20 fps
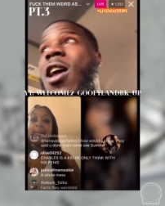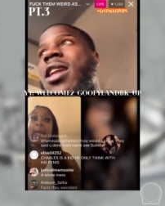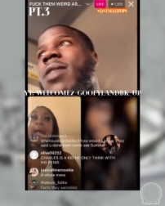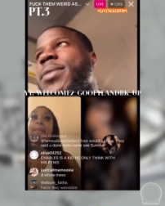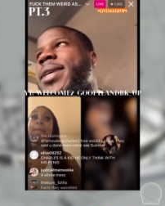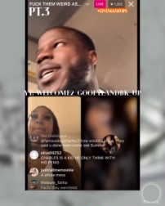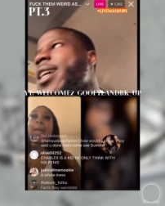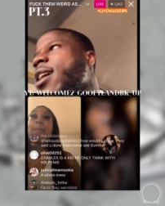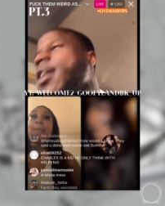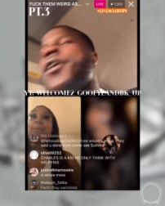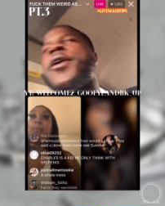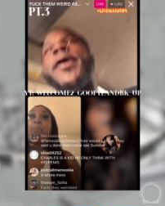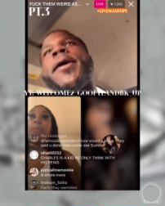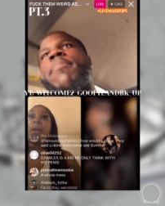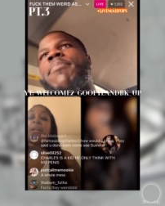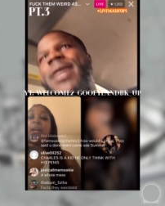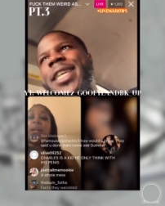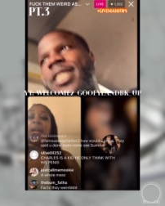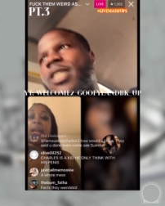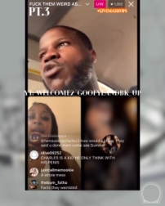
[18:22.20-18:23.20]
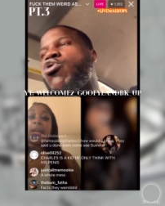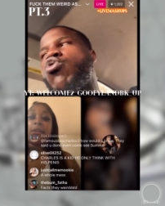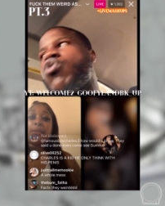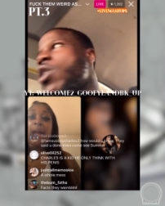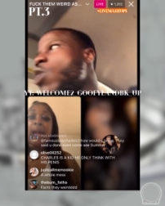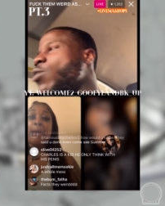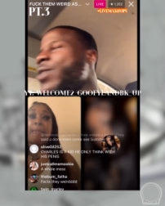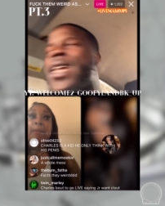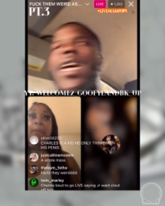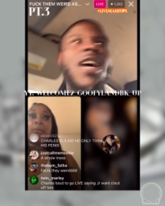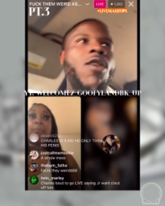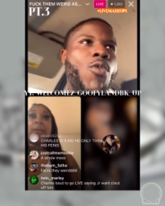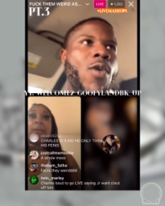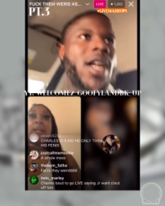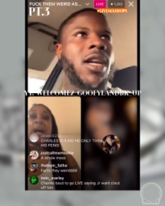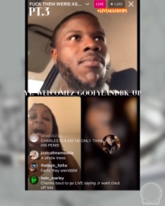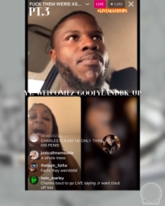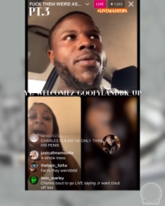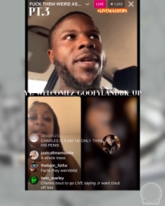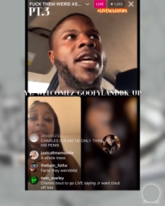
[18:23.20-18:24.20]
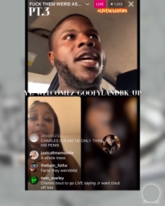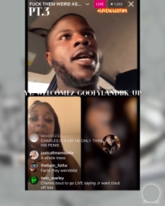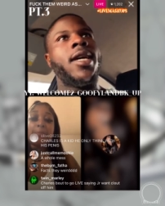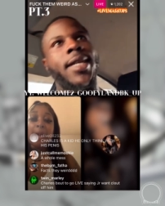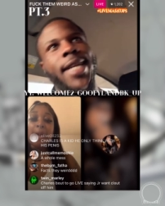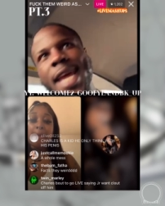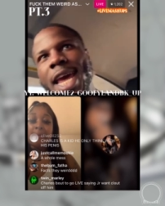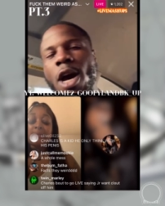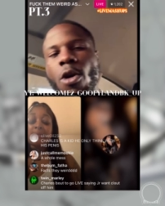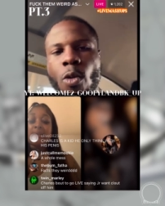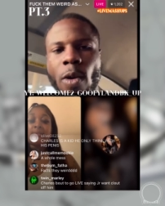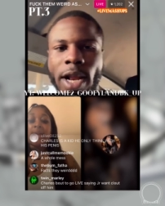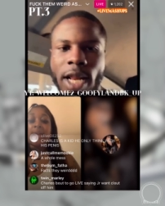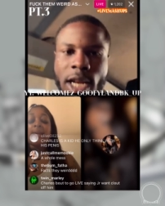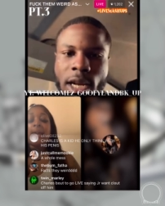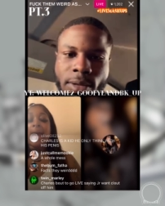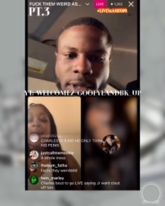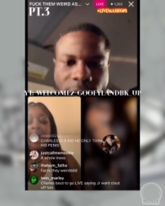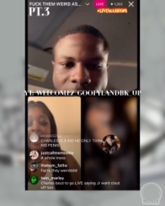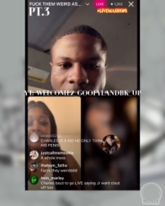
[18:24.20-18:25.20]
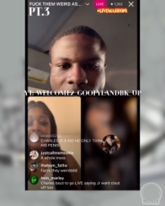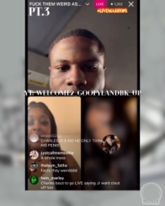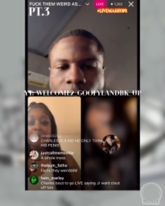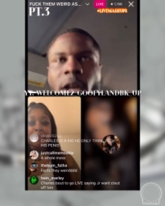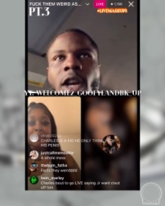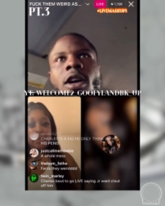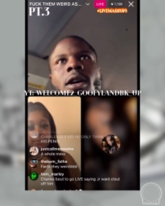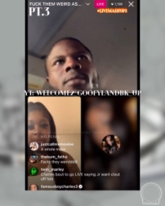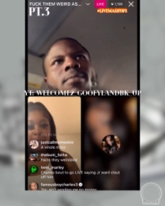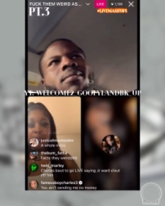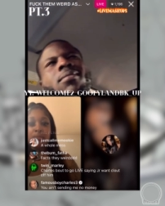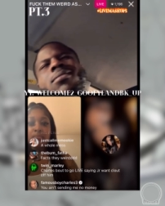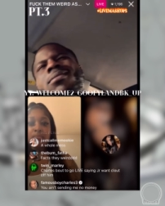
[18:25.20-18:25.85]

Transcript: that couch, baby been, that baby been an baby since they had that baby.